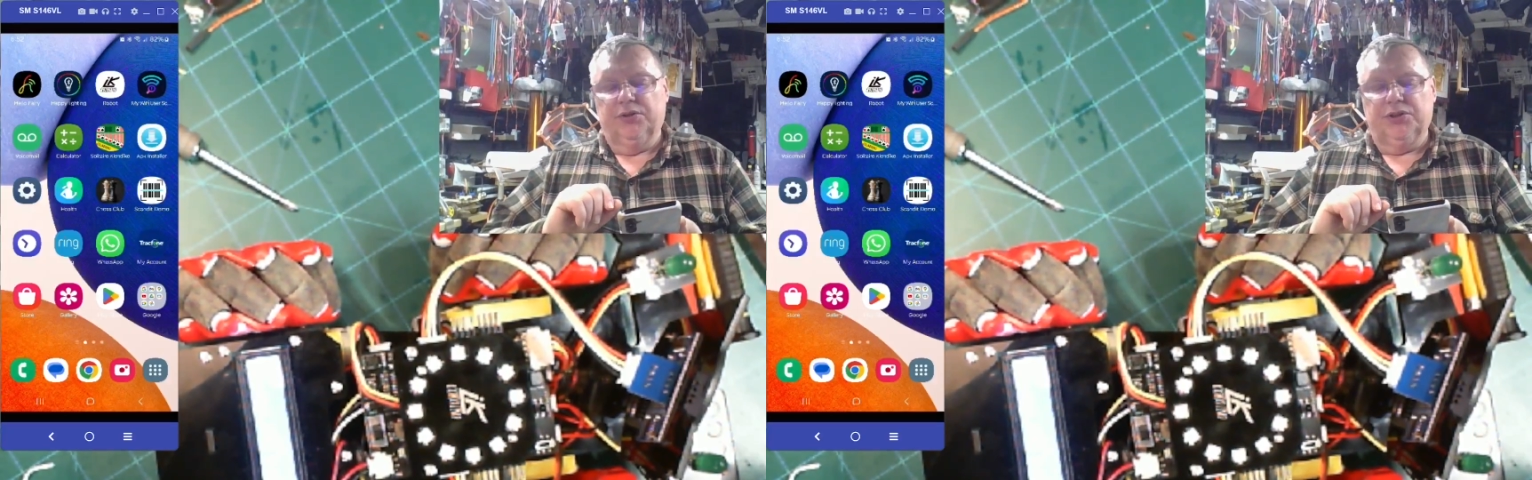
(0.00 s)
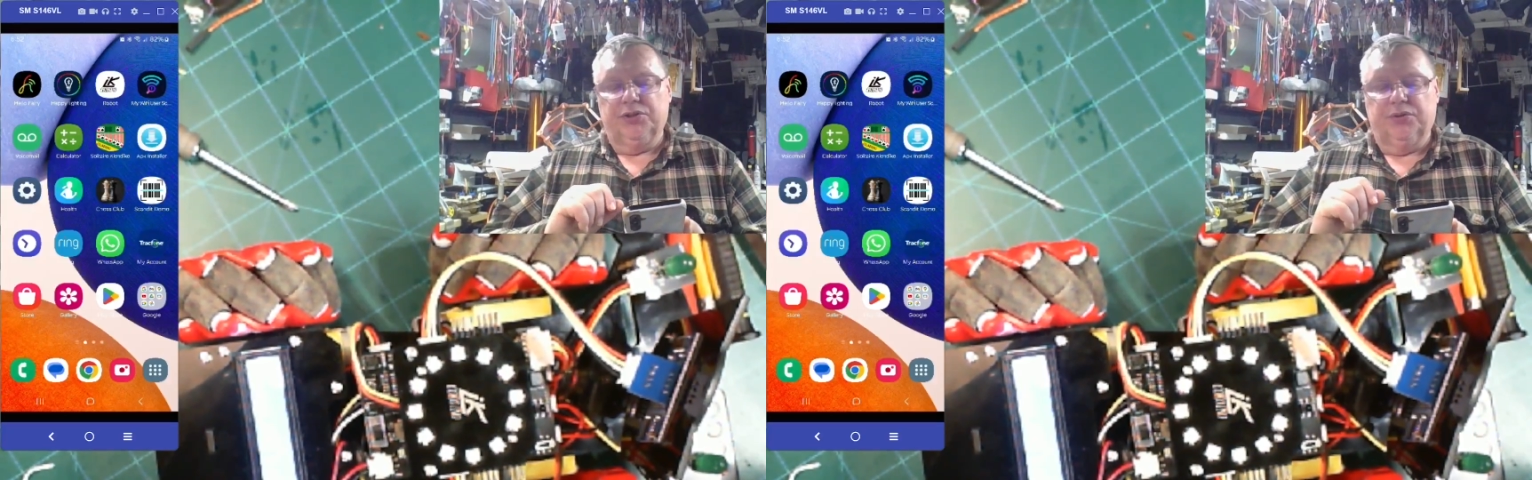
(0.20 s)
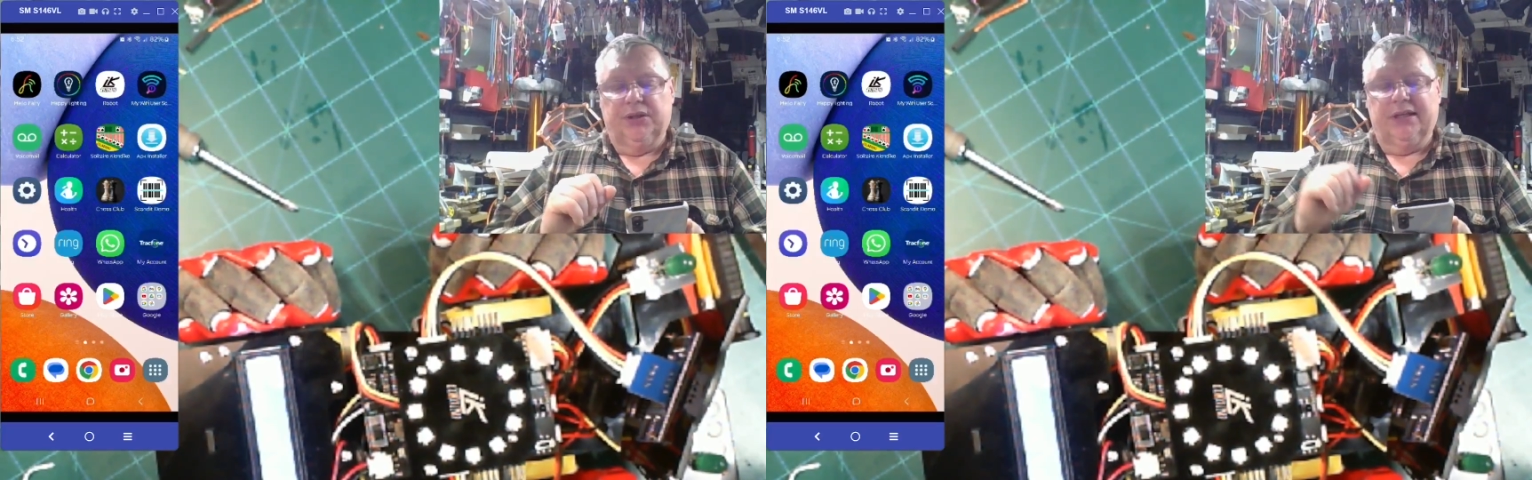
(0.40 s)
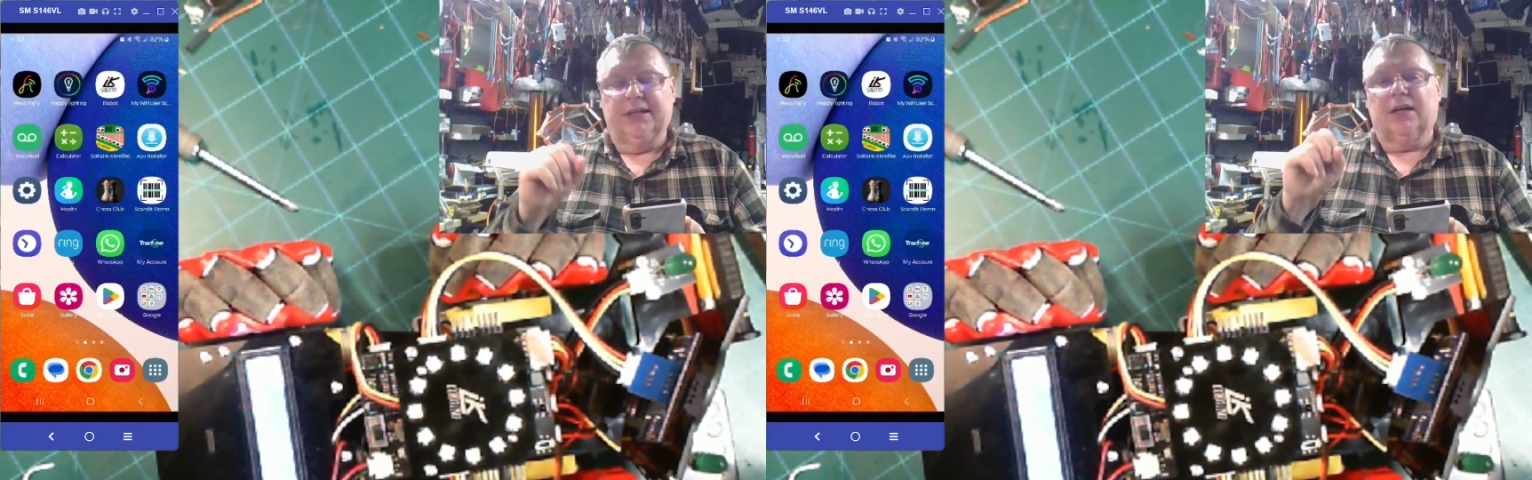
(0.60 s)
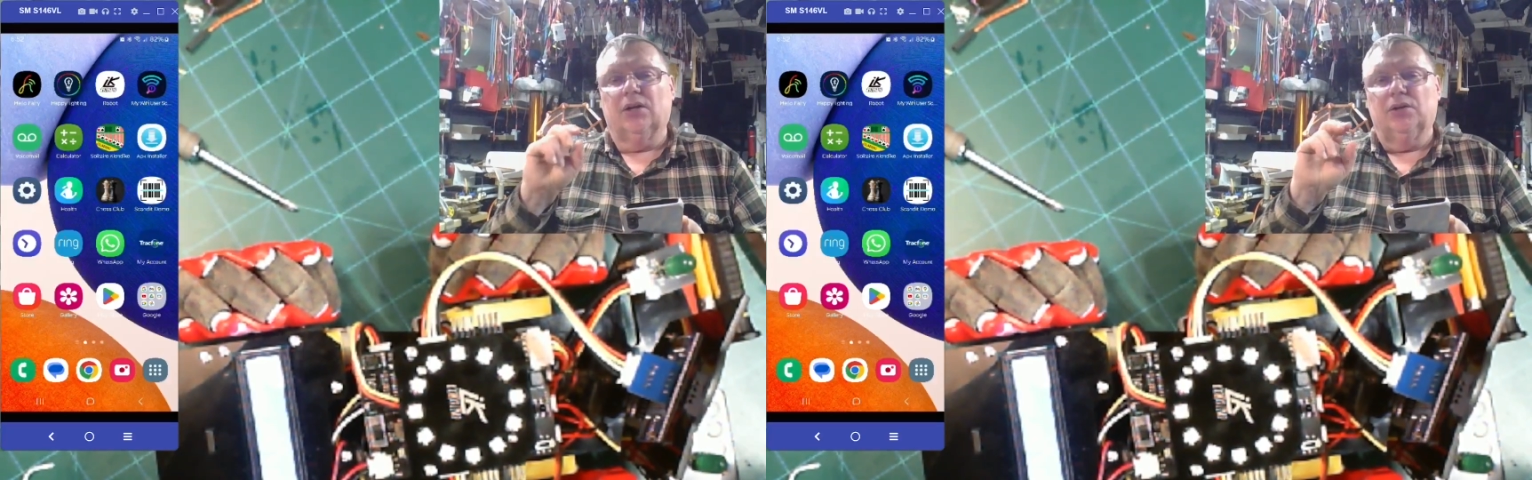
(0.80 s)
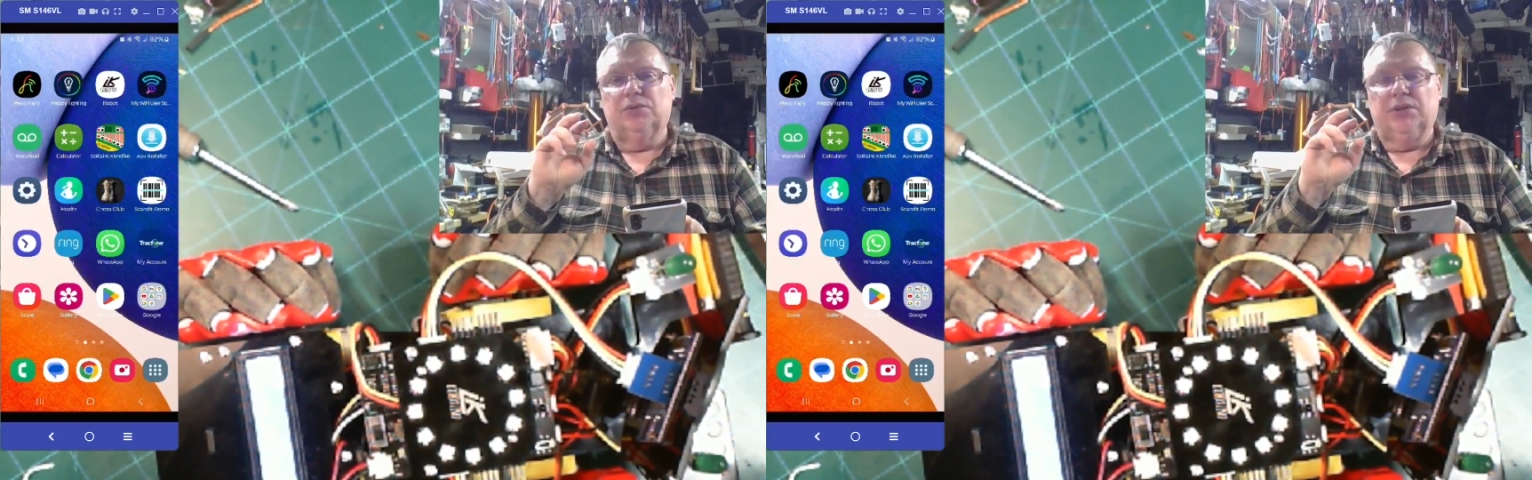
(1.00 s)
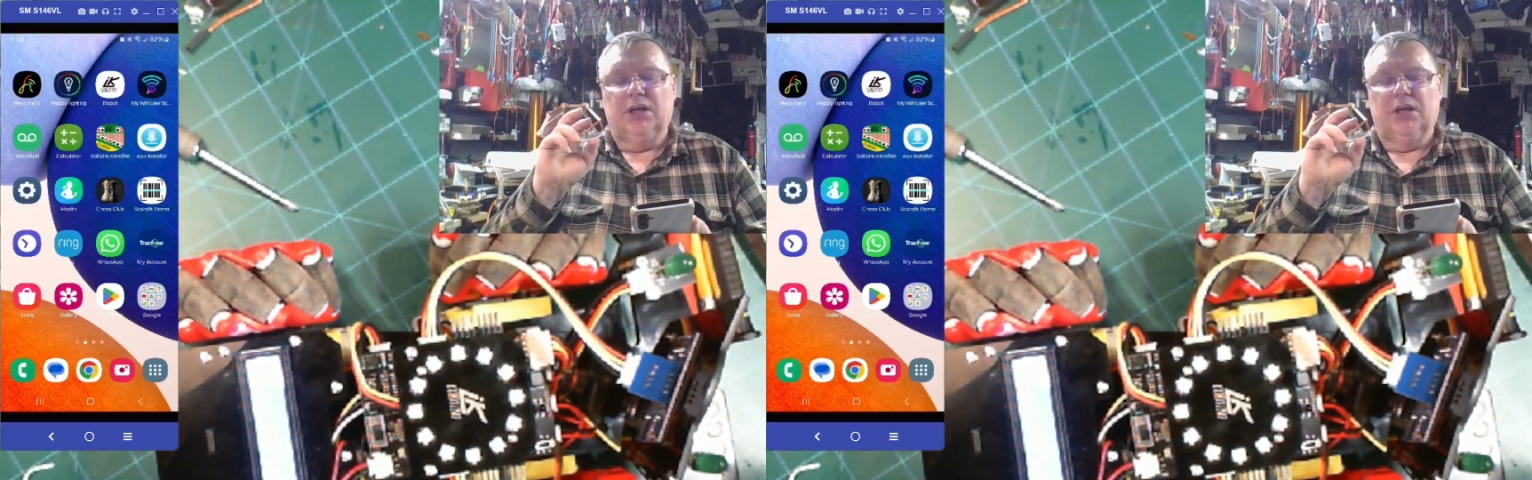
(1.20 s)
is you're going to download